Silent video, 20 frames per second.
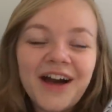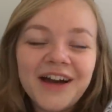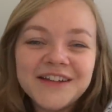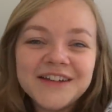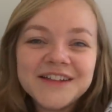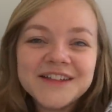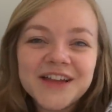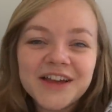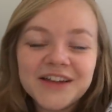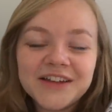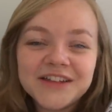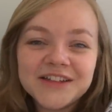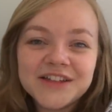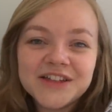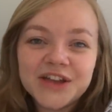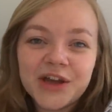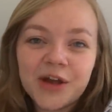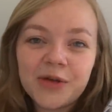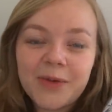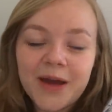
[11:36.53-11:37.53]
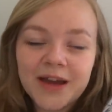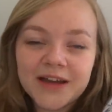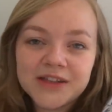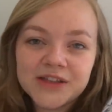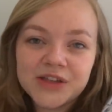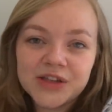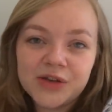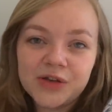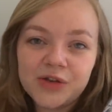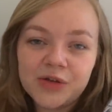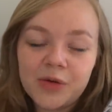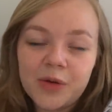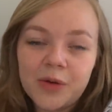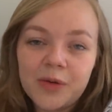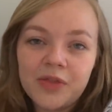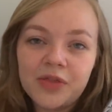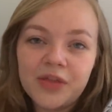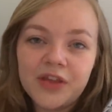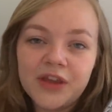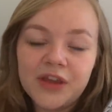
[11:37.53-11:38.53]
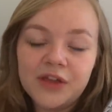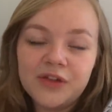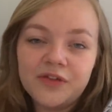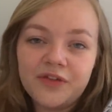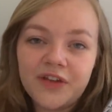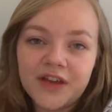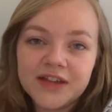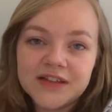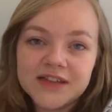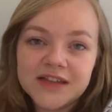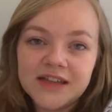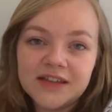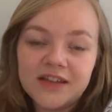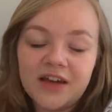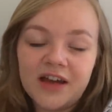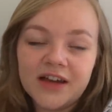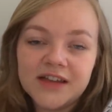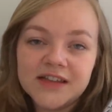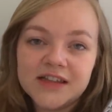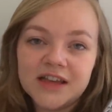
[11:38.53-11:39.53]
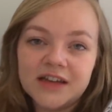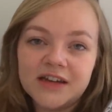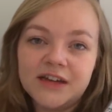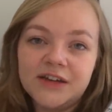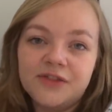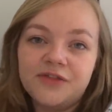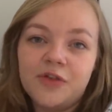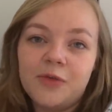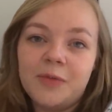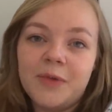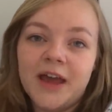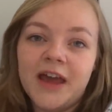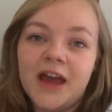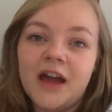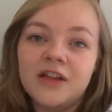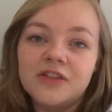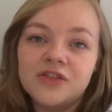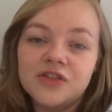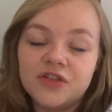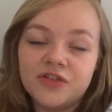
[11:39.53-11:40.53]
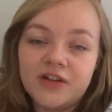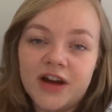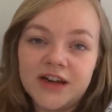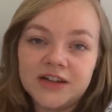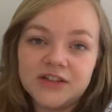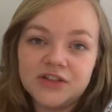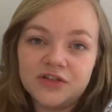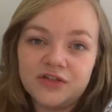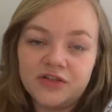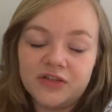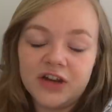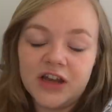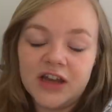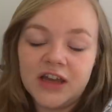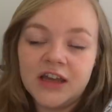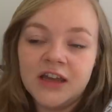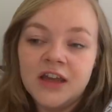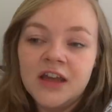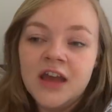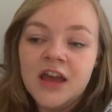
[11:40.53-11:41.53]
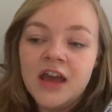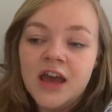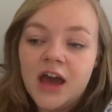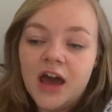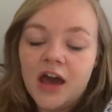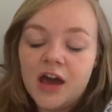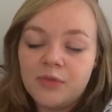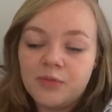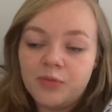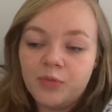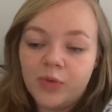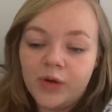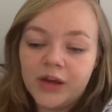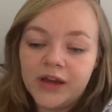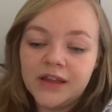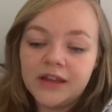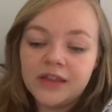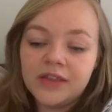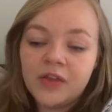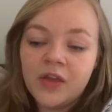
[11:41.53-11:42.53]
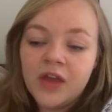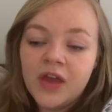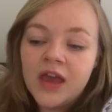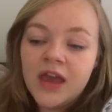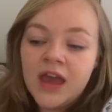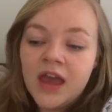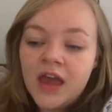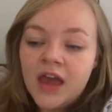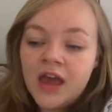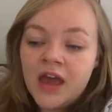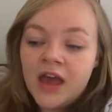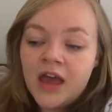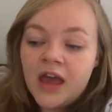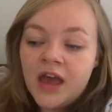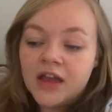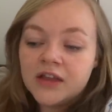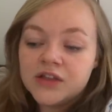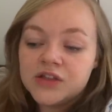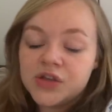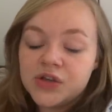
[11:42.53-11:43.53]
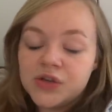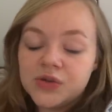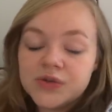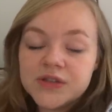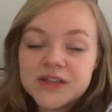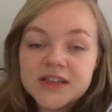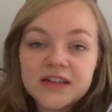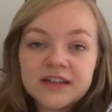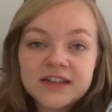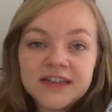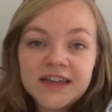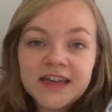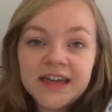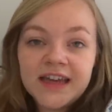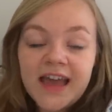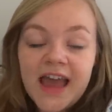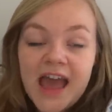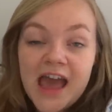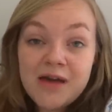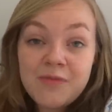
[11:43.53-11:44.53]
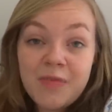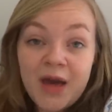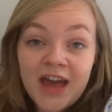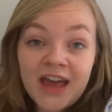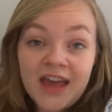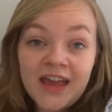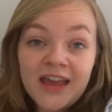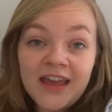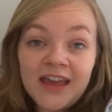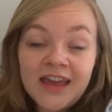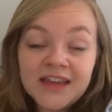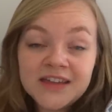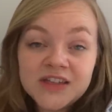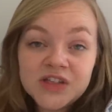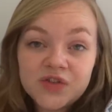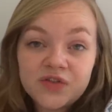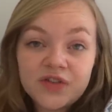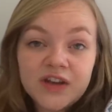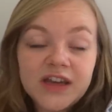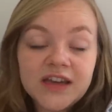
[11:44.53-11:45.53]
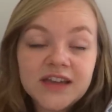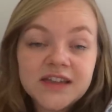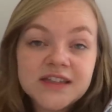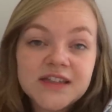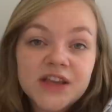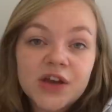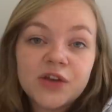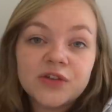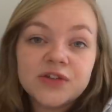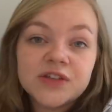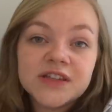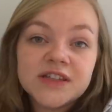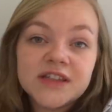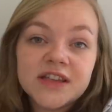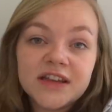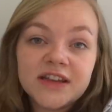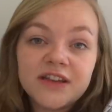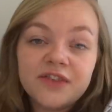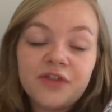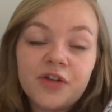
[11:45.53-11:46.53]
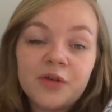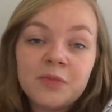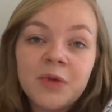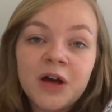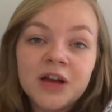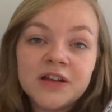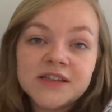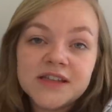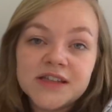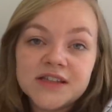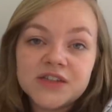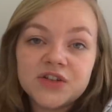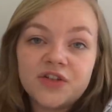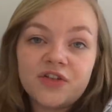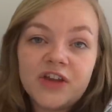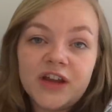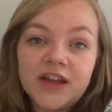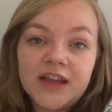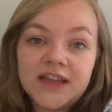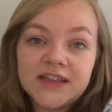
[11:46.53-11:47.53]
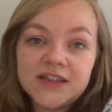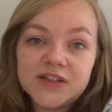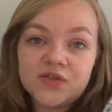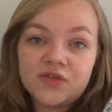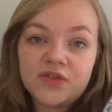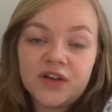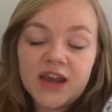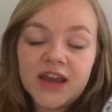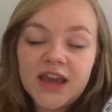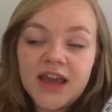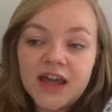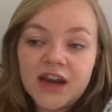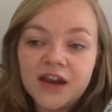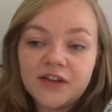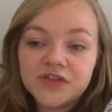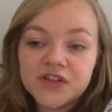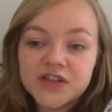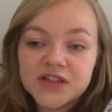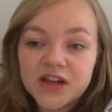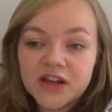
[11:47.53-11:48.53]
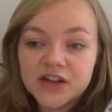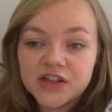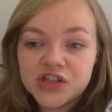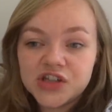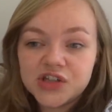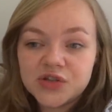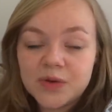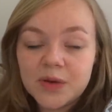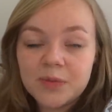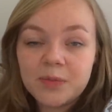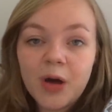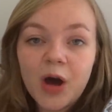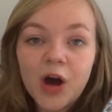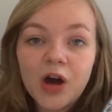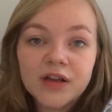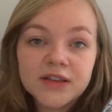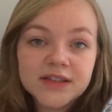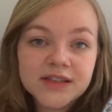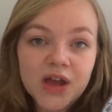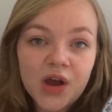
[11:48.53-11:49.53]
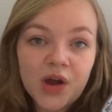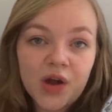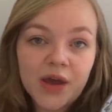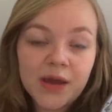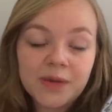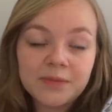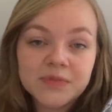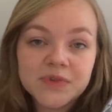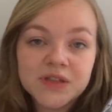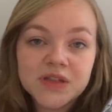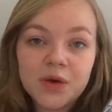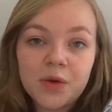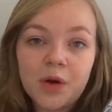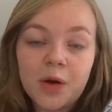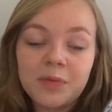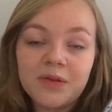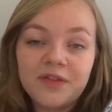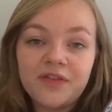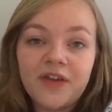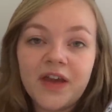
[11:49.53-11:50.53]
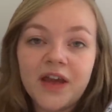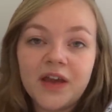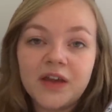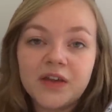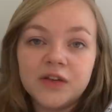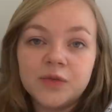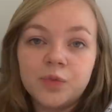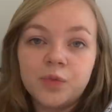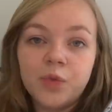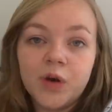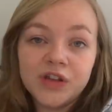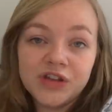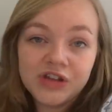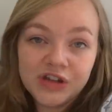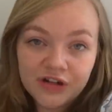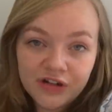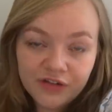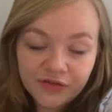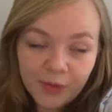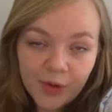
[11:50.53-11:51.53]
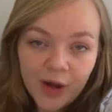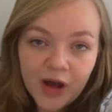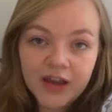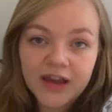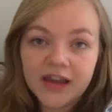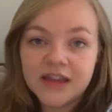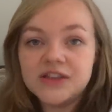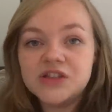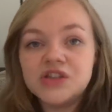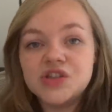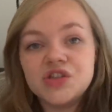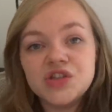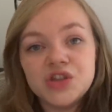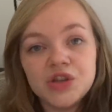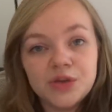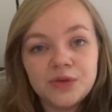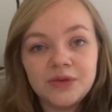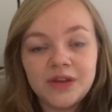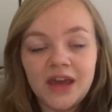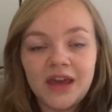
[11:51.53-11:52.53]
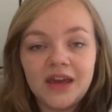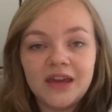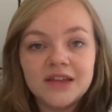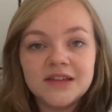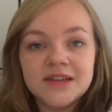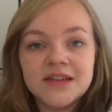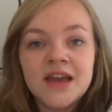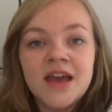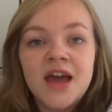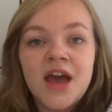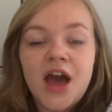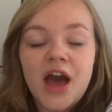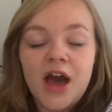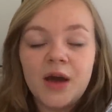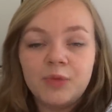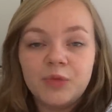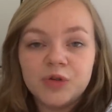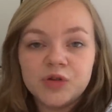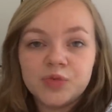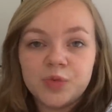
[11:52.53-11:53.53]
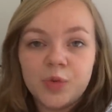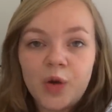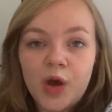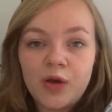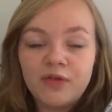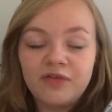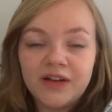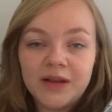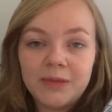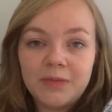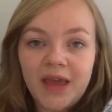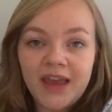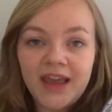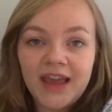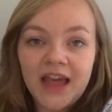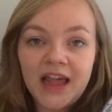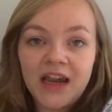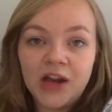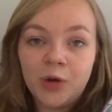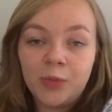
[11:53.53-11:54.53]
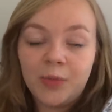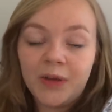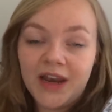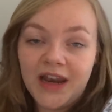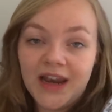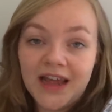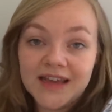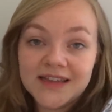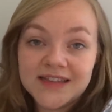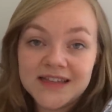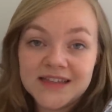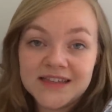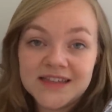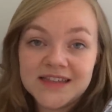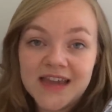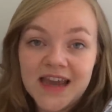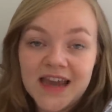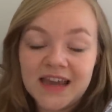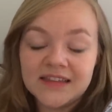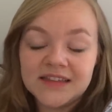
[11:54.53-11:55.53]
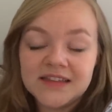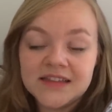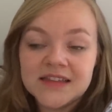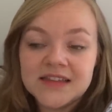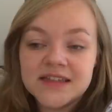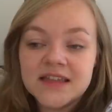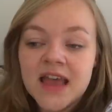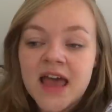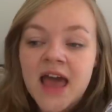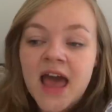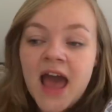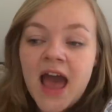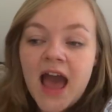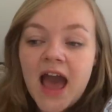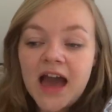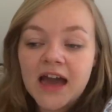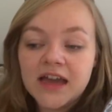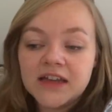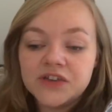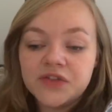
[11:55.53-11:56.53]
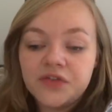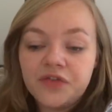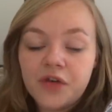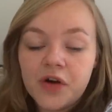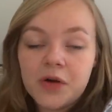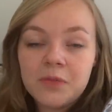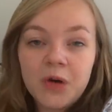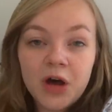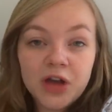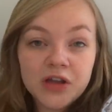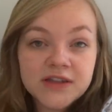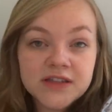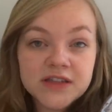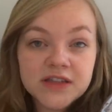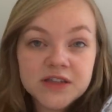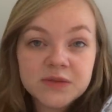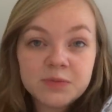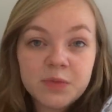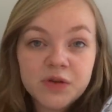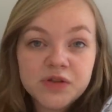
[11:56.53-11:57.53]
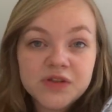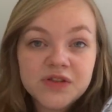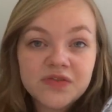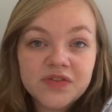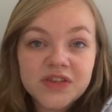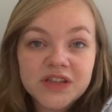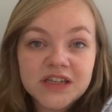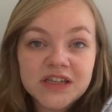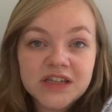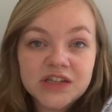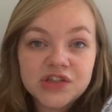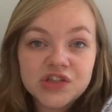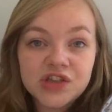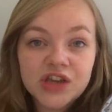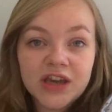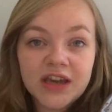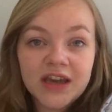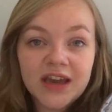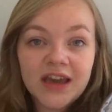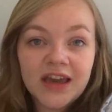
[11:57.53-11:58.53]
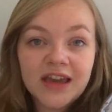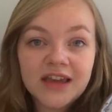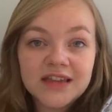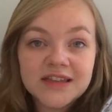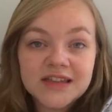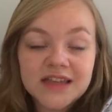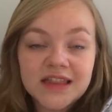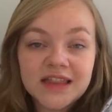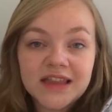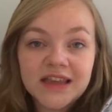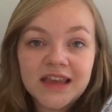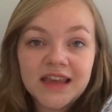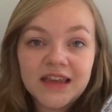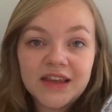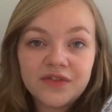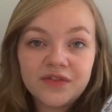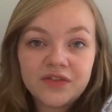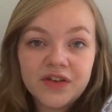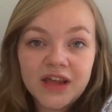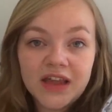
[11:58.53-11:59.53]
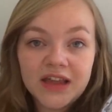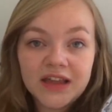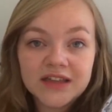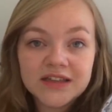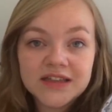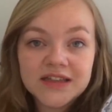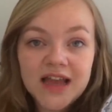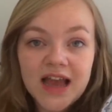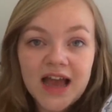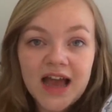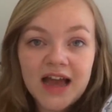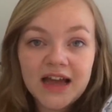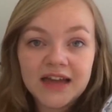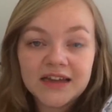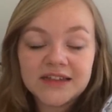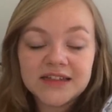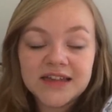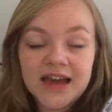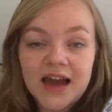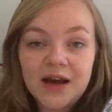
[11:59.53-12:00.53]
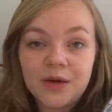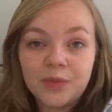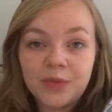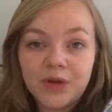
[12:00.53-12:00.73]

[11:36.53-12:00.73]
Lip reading: decided to go back to the university that I studied for my undergrad degree with, to study MA history, so to study for a master's degree in history, and I've decided to do it part-time, so I'll be fitting 1 year of work into 2 years, which will hopefully make it a little bit less intense. And for a master's, most of the teaching is in the evenings and at